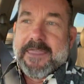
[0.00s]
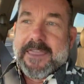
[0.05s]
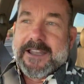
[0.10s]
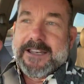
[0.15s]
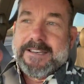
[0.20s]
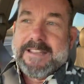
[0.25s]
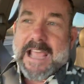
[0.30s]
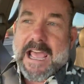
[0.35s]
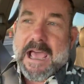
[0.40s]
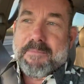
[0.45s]

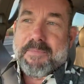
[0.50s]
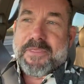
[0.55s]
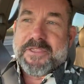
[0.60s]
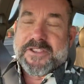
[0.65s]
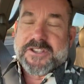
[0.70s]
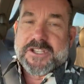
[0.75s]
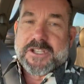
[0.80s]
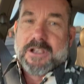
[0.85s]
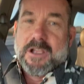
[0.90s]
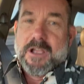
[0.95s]
the
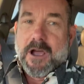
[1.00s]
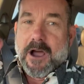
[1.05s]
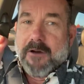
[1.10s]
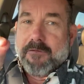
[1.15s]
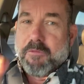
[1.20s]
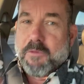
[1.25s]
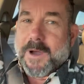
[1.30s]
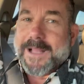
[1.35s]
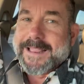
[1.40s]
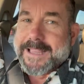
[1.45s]
depths
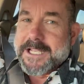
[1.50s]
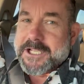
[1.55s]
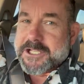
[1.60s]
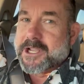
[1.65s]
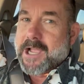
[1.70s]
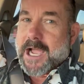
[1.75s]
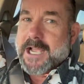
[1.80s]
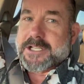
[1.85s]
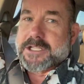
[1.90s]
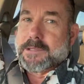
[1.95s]
of what
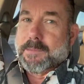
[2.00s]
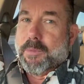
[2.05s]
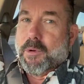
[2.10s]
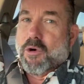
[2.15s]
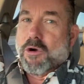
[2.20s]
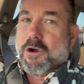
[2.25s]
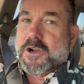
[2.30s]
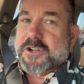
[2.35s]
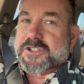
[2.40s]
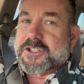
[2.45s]
this guy
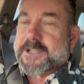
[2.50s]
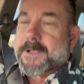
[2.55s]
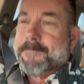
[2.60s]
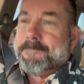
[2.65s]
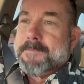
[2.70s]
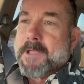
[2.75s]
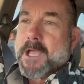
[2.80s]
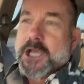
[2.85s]
supports.